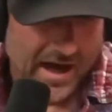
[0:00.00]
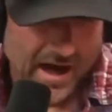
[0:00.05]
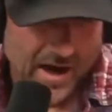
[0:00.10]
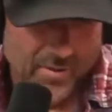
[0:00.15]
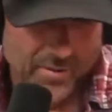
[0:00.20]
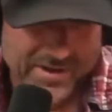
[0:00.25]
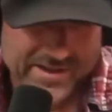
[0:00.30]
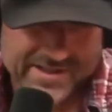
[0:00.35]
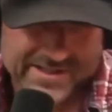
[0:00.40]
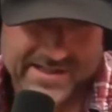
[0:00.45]
I
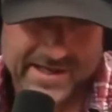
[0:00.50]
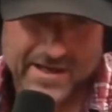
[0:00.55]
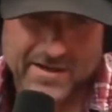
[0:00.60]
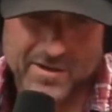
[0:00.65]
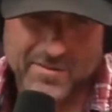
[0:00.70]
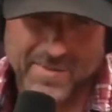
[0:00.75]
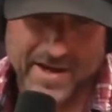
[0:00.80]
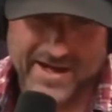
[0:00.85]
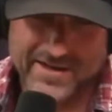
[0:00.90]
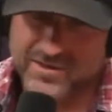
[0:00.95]
want to
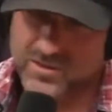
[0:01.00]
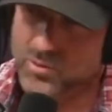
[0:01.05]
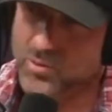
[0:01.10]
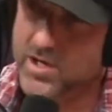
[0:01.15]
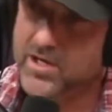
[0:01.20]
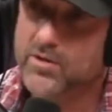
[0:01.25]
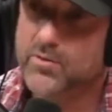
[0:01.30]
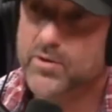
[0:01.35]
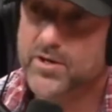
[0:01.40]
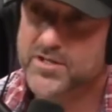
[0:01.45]
scale it back to
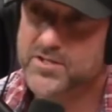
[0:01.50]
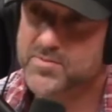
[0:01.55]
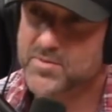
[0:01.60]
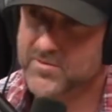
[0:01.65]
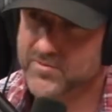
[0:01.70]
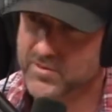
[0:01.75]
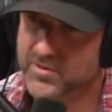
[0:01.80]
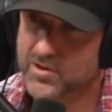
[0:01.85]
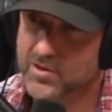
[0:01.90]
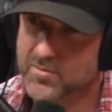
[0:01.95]
what it was
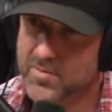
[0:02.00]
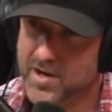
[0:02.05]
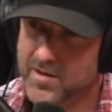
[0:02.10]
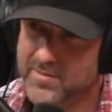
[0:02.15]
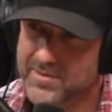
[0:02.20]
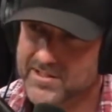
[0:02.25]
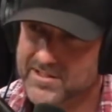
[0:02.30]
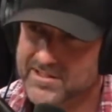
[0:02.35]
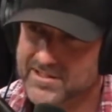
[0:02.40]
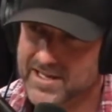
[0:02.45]
before
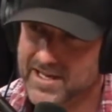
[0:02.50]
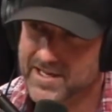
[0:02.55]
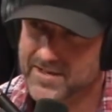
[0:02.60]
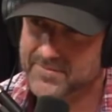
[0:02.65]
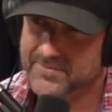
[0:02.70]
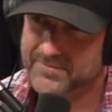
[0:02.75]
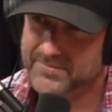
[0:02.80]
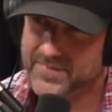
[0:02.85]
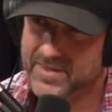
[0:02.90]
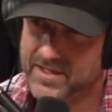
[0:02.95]
Obama did that.
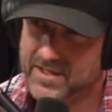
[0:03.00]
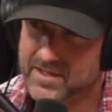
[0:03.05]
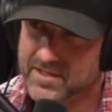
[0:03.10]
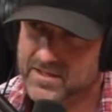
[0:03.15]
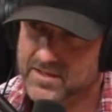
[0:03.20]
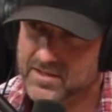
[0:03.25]
Now,